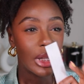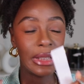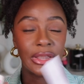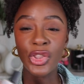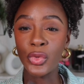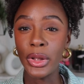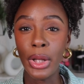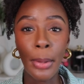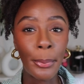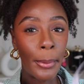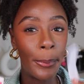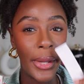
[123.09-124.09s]
It's straight
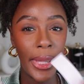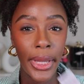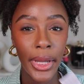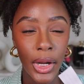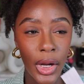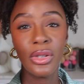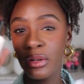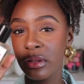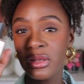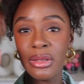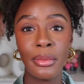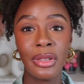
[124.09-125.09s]
up pear. Heard
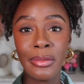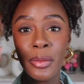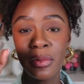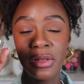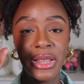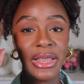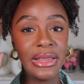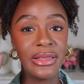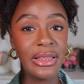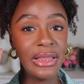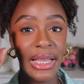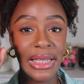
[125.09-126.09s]
some other people say that it
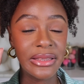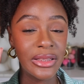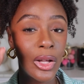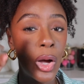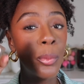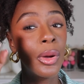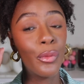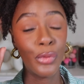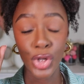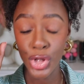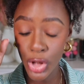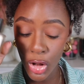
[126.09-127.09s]
doesn't last long, but for
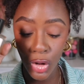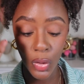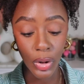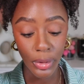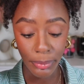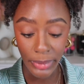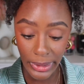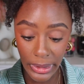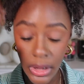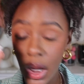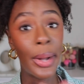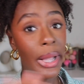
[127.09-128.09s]
sure on
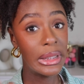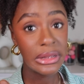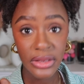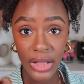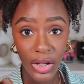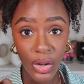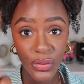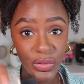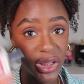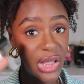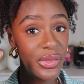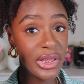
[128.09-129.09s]
me by itself,
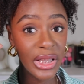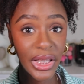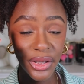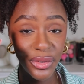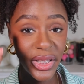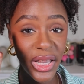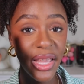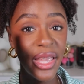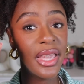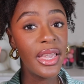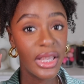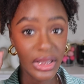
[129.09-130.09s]
not even layering it,
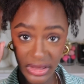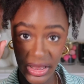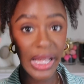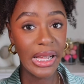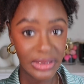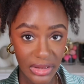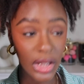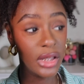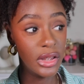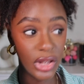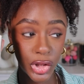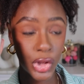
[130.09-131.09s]
it lasts a
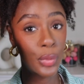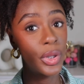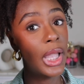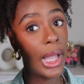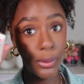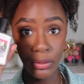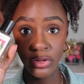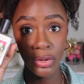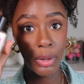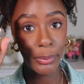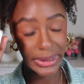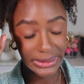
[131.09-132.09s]
good 3 hours
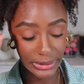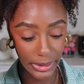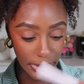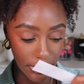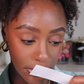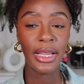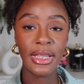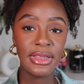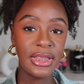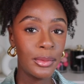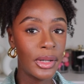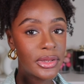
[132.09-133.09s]
on my skin. I can
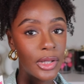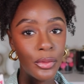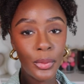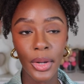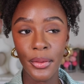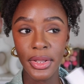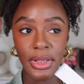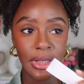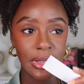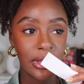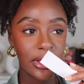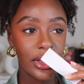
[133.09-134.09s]
see myself wearing
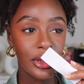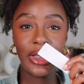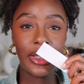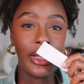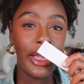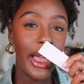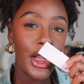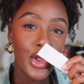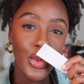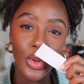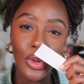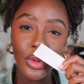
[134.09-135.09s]
this like a
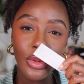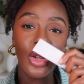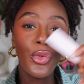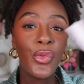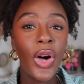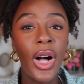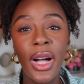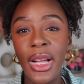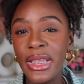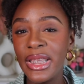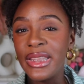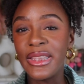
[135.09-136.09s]
casual,
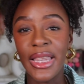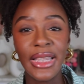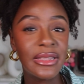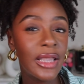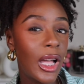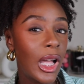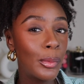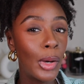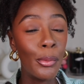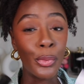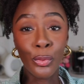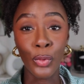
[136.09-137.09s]
fun daytime
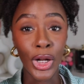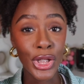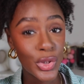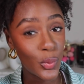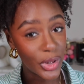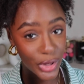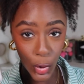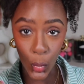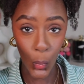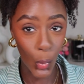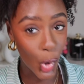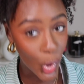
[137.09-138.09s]
brunch with the
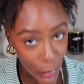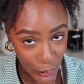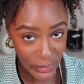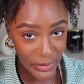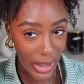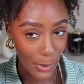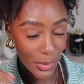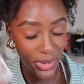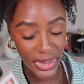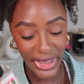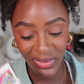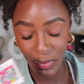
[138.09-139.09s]
girls type of
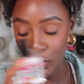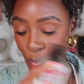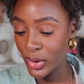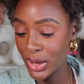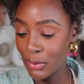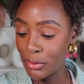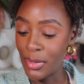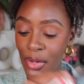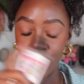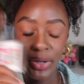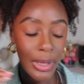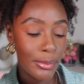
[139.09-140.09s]
thing. I'm going out with my
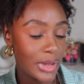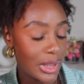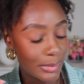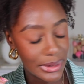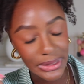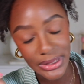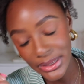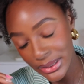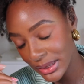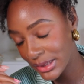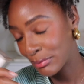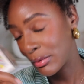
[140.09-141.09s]
family, my
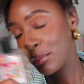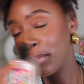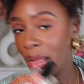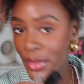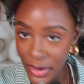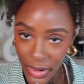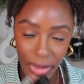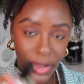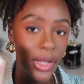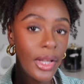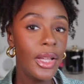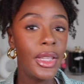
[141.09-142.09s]
sisters, my mother,
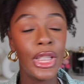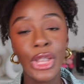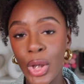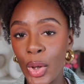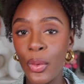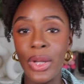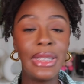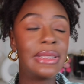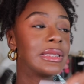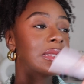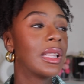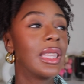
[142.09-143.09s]
you know, and it's
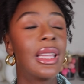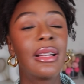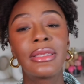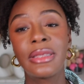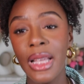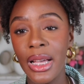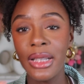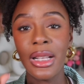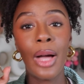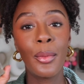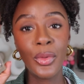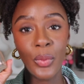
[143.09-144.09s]
sunny outside.
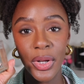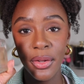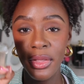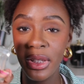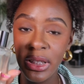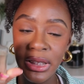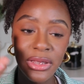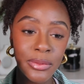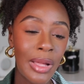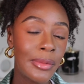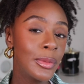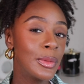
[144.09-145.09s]
I would wear this
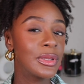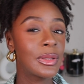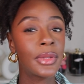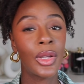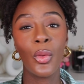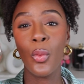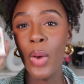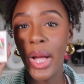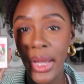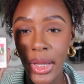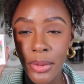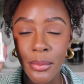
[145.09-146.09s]
probably with something
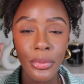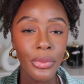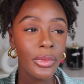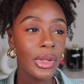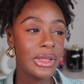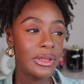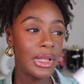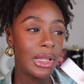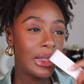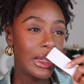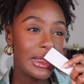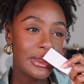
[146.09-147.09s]
white because of that
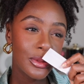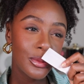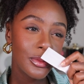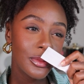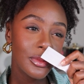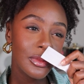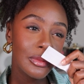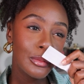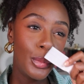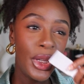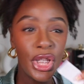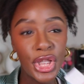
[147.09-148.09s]
nice
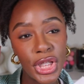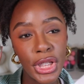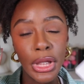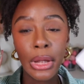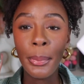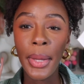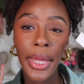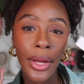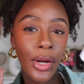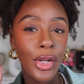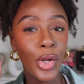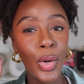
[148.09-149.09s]
peachy
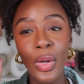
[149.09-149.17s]
pear note.